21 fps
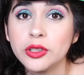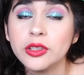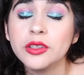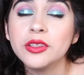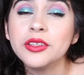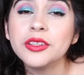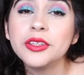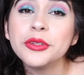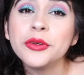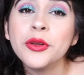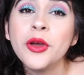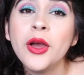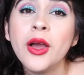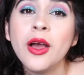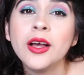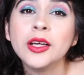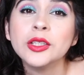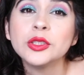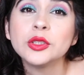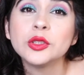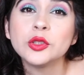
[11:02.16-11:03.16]
struggling
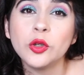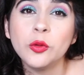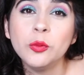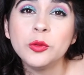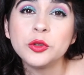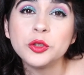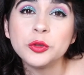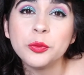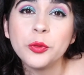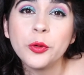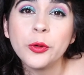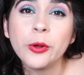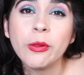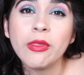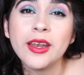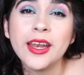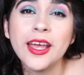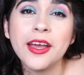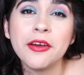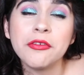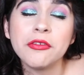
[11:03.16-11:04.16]
so much more
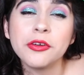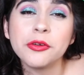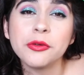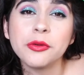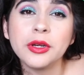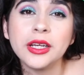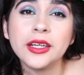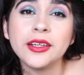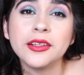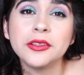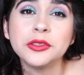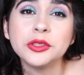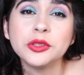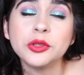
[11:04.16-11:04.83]
than ever right now.